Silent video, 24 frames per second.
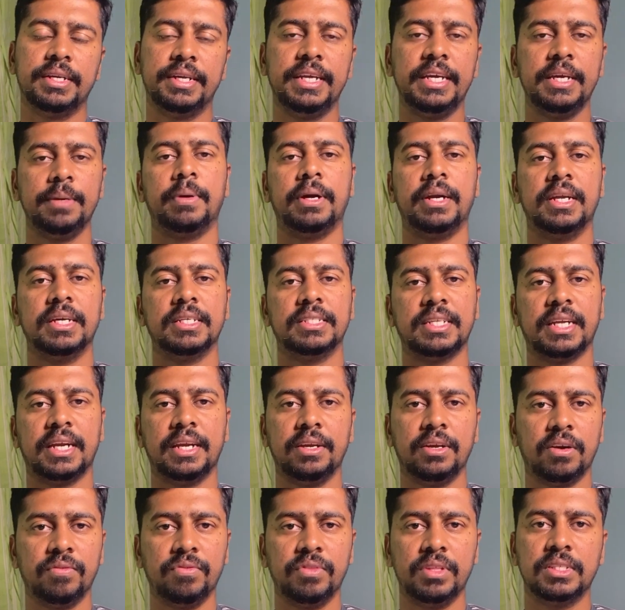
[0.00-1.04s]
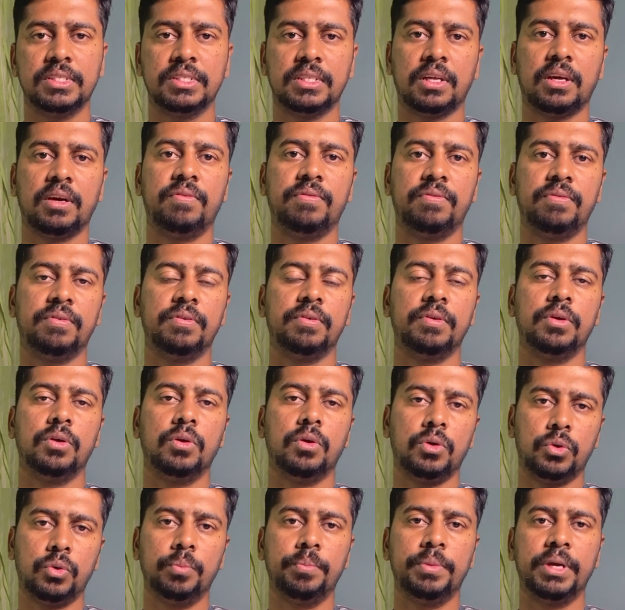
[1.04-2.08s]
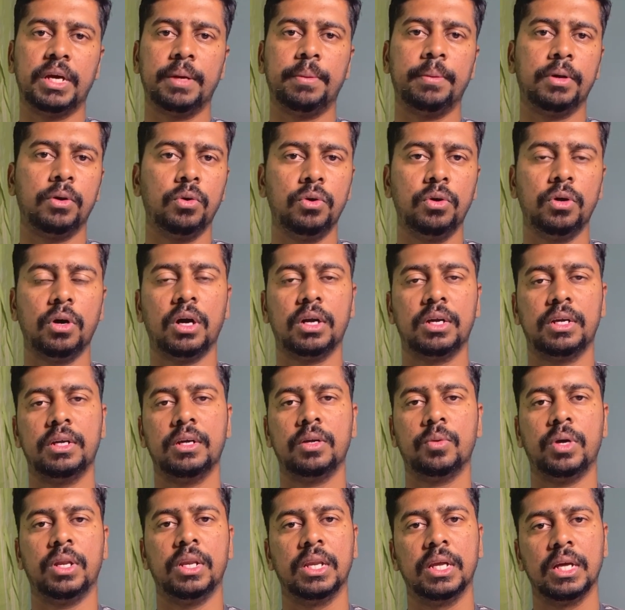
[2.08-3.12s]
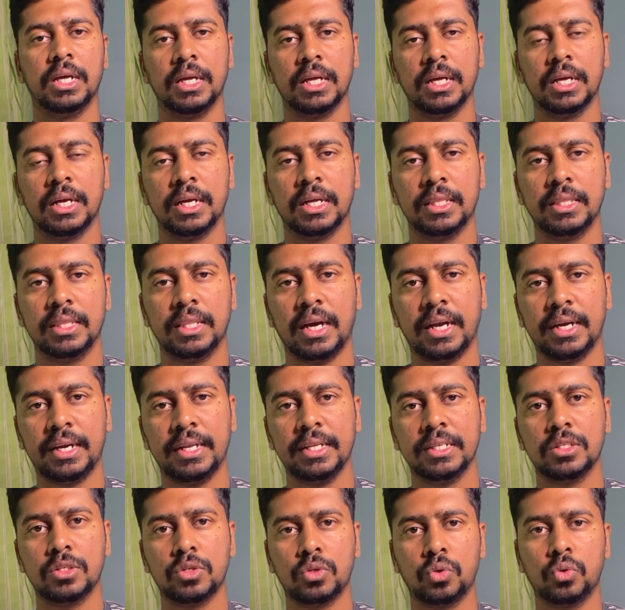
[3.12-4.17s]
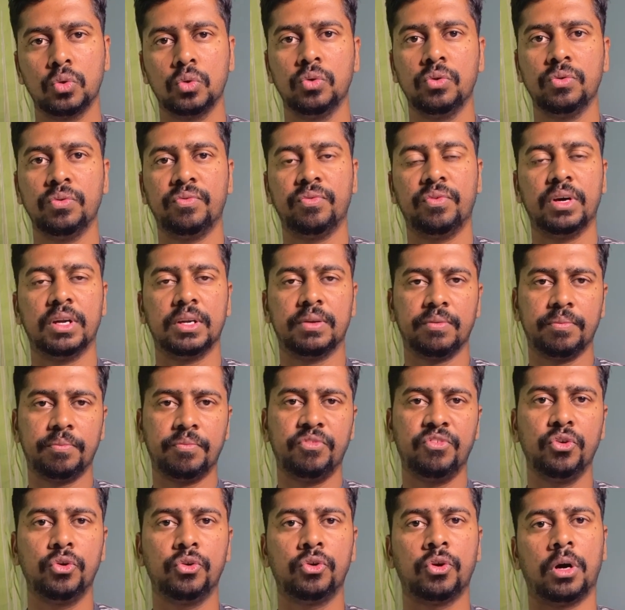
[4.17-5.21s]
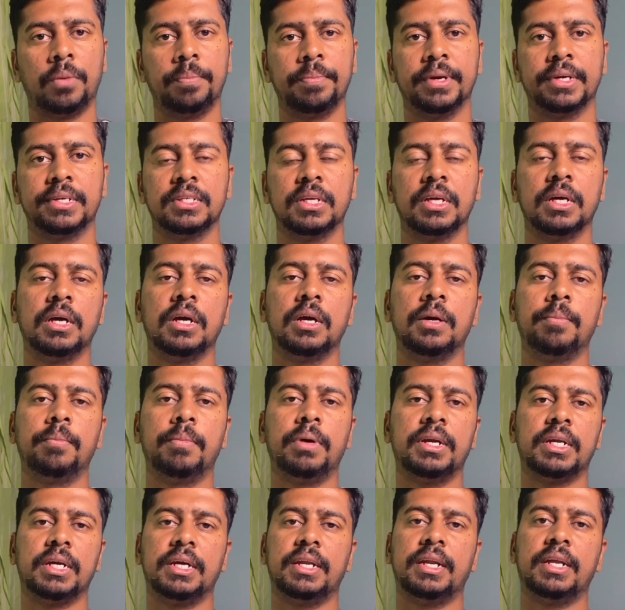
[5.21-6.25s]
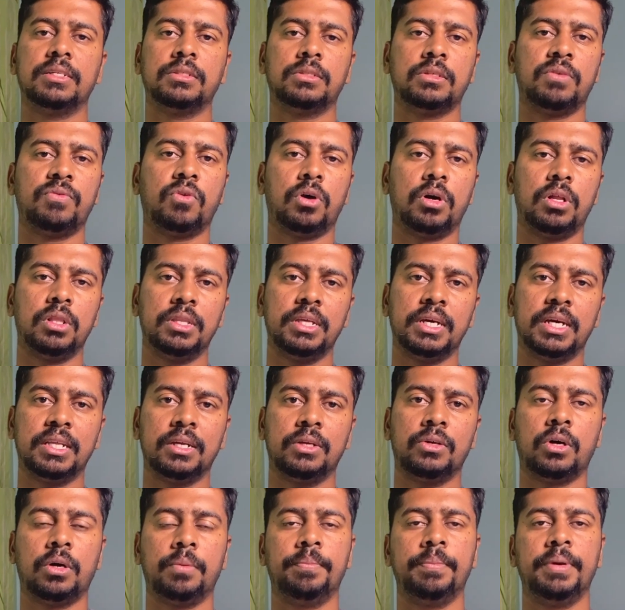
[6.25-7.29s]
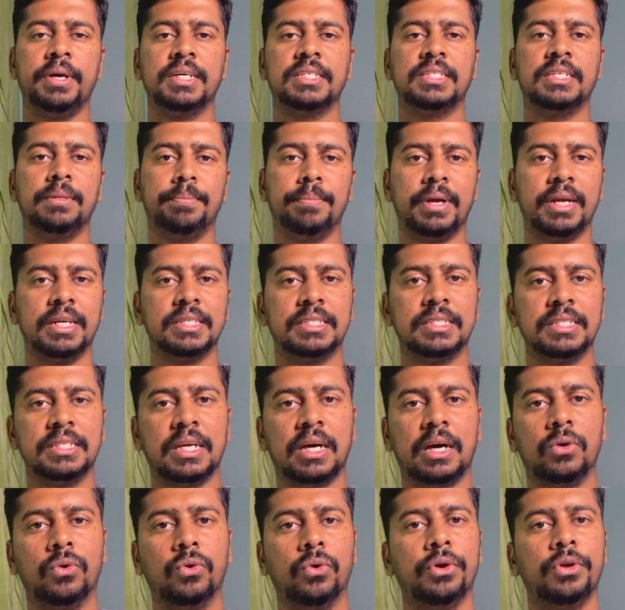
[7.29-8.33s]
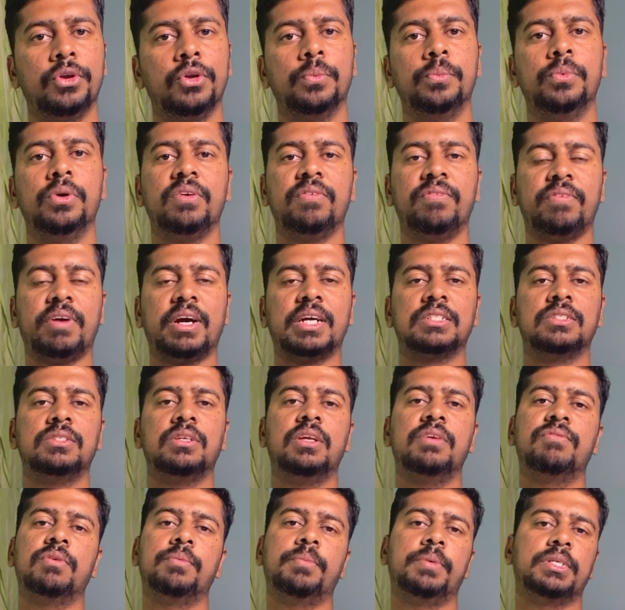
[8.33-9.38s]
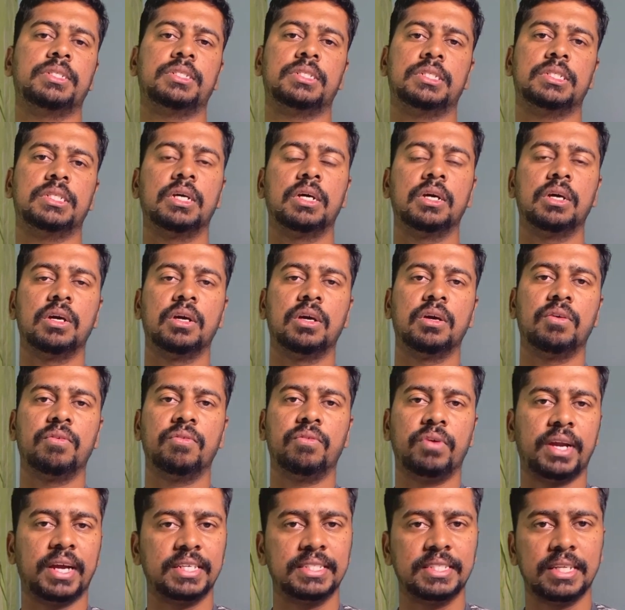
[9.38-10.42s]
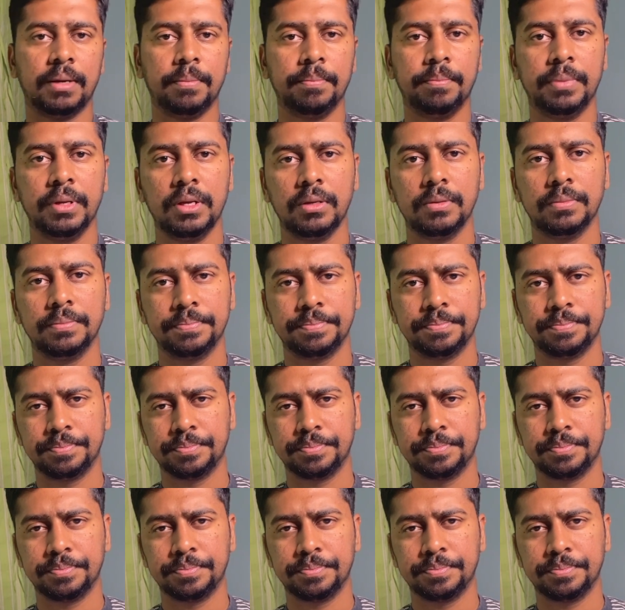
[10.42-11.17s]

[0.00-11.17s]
deep understanding of this stuff, you know, to become a good doctor. Well, that is true for few topics, but rest of all the other topics in medicine are going to be your factual information. For example,